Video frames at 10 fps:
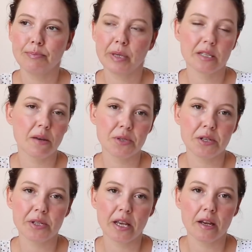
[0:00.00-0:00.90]
because I was
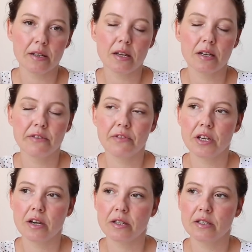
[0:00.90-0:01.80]
using a different
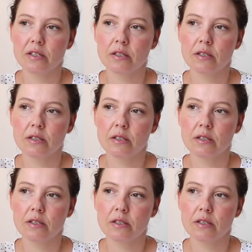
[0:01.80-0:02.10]
yarn